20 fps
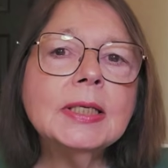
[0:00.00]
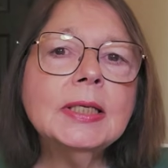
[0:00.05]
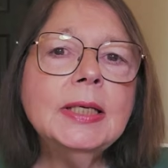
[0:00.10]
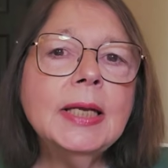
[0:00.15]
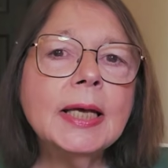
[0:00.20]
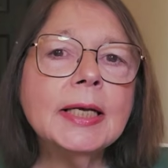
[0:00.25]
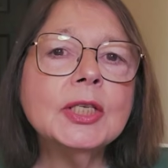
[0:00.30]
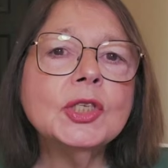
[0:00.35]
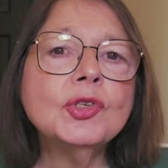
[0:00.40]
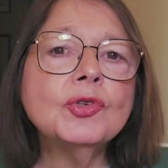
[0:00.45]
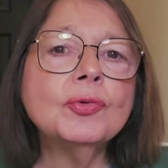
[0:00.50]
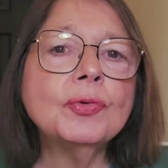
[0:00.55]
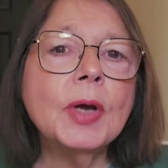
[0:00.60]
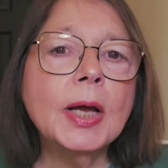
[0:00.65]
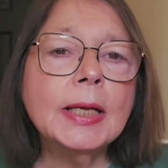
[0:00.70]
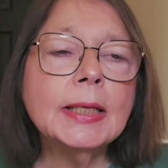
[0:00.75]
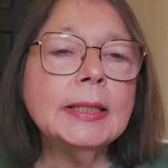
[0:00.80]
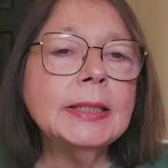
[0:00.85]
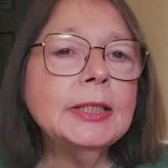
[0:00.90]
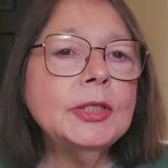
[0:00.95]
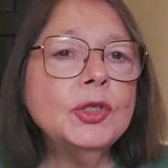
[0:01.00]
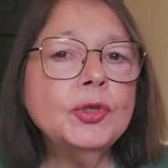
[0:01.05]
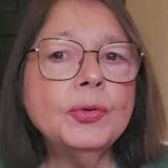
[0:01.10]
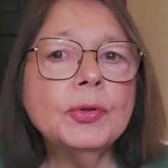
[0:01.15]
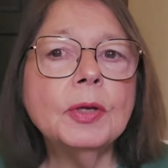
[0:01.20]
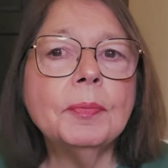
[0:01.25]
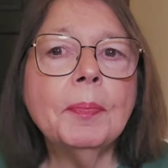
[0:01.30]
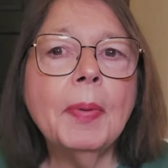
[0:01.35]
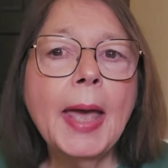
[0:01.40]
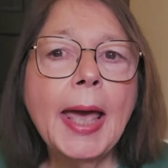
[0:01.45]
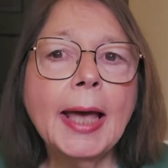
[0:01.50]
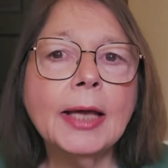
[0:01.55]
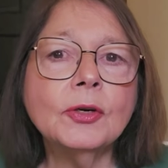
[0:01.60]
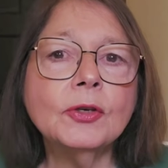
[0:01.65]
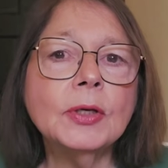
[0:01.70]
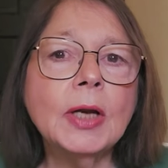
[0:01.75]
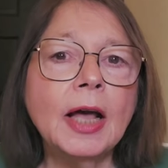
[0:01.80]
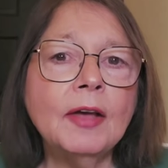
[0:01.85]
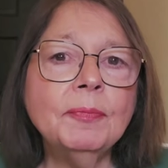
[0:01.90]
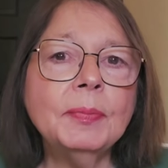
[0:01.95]
connects directly to the
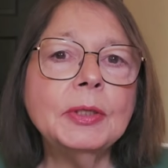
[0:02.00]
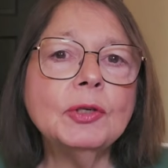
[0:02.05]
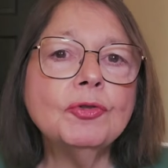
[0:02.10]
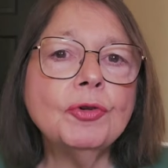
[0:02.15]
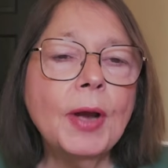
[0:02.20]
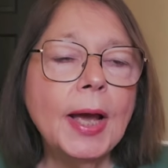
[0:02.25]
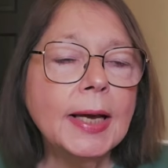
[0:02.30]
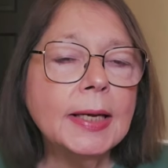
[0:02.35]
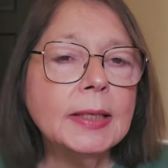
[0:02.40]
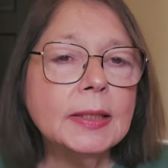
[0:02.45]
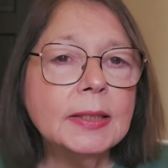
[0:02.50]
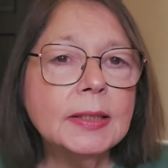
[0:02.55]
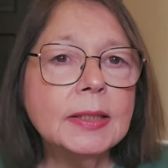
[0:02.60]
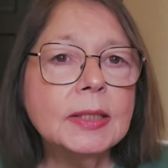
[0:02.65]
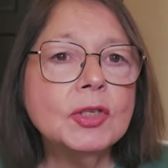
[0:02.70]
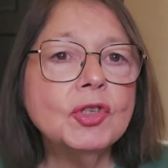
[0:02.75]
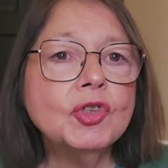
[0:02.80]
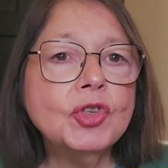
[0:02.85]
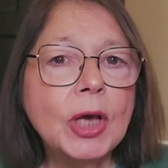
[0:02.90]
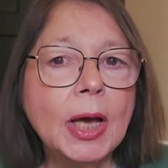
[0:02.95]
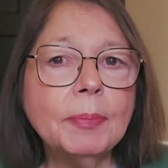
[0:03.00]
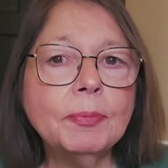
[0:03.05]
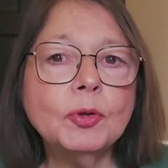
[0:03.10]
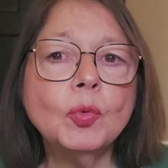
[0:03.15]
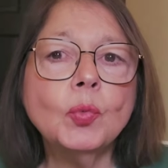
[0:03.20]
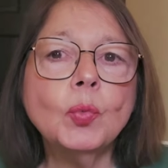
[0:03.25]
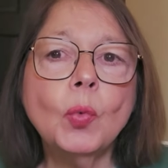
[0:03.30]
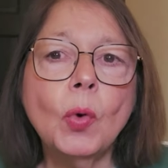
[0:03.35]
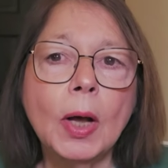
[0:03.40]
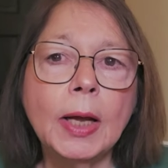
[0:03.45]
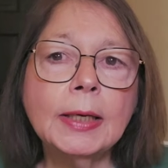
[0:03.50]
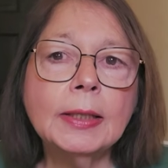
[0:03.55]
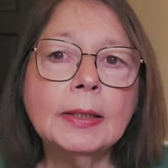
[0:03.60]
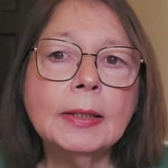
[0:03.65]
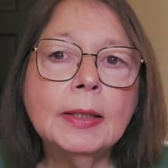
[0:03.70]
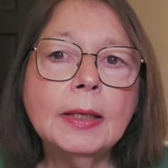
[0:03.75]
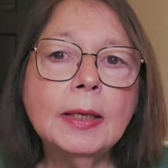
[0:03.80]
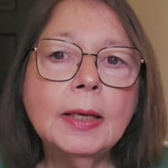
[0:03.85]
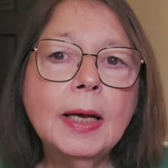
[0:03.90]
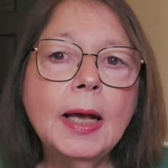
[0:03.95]
pattern I've been tracking since chapter 1,
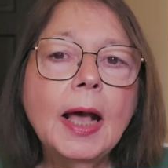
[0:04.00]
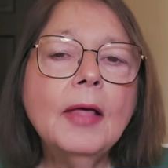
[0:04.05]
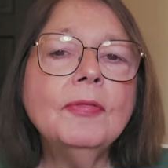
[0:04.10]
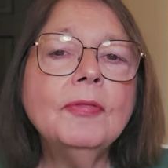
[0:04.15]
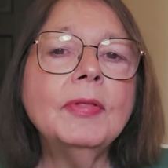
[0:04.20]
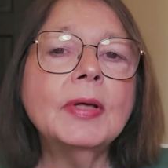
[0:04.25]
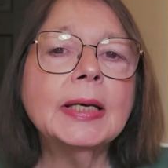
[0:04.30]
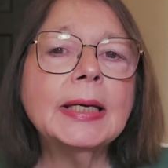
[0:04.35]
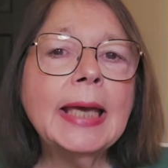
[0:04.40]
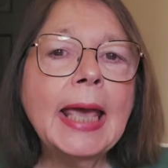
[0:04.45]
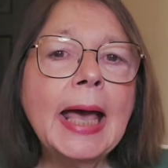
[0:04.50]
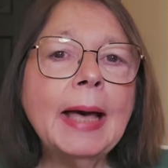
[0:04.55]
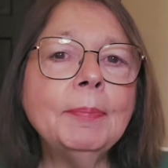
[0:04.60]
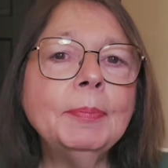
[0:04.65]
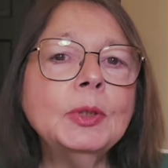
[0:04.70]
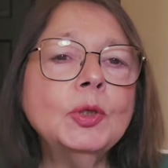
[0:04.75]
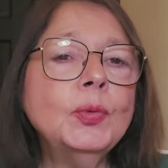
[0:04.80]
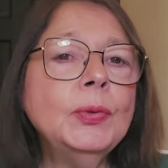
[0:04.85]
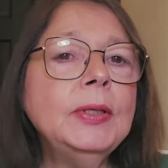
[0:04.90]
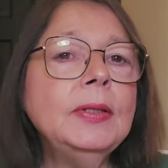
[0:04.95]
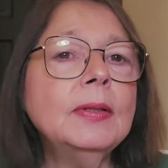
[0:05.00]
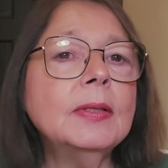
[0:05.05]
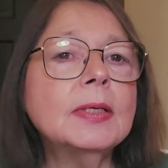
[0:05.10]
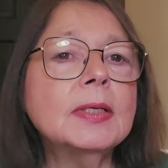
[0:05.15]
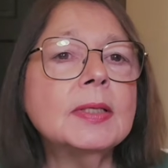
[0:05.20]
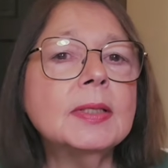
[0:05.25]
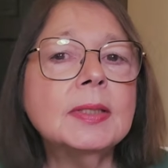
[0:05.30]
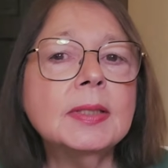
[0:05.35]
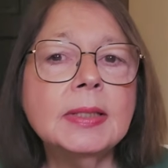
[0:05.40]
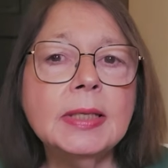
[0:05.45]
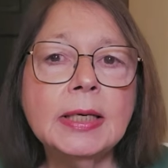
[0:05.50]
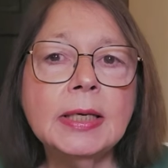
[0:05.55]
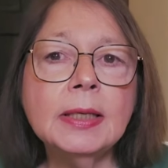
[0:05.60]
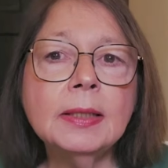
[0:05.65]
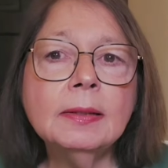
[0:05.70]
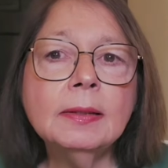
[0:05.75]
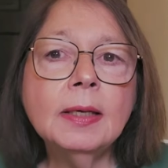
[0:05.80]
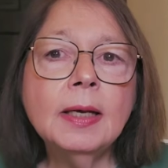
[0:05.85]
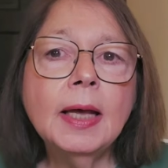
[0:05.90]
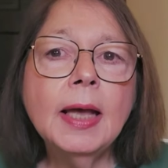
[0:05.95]
the gap between the
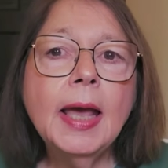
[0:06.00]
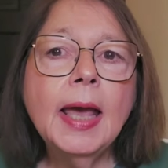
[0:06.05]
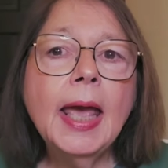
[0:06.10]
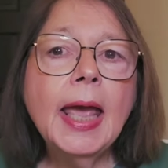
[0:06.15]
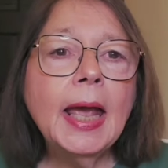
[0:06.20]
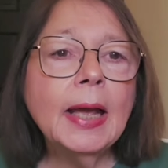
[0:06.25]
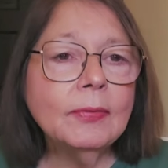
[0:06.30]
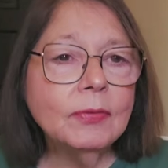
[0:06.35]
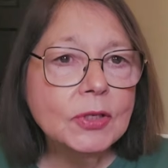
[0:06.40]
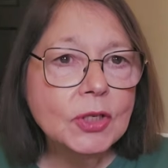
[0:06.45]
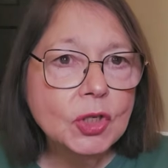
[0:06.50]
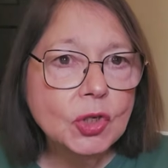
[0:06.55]
scene and the